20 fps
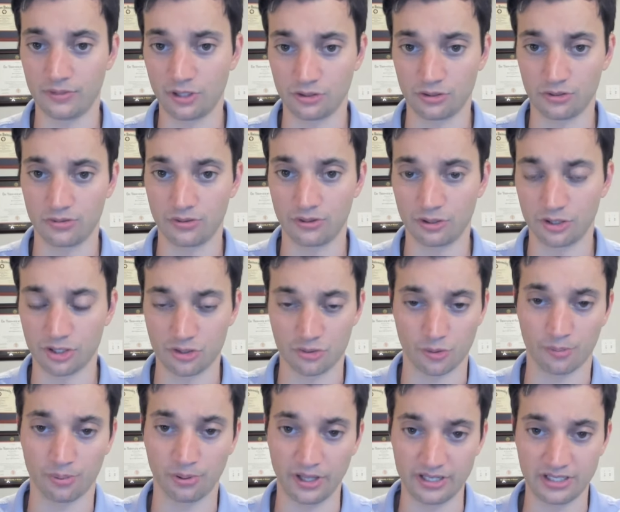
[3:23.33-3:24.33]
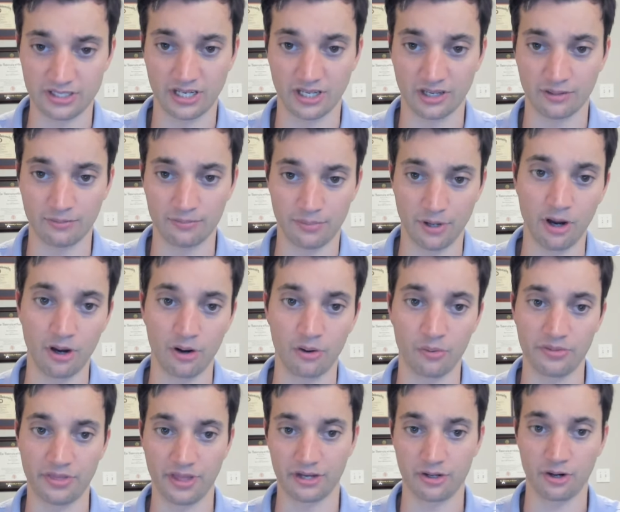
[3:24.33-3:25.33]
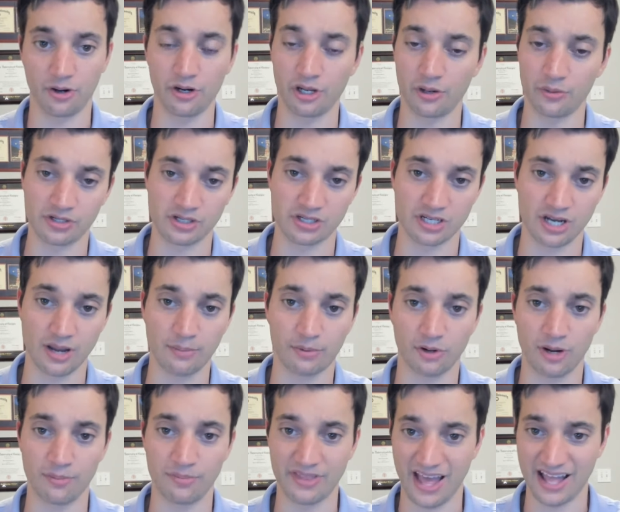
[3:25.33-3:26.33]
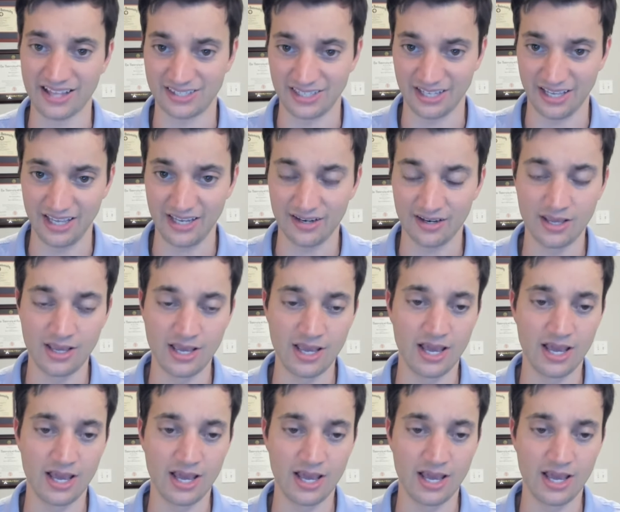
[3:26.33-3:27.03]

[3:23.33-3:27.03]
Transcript: you're just replacing Bo with Antonio, which is an upgrade, but that's it.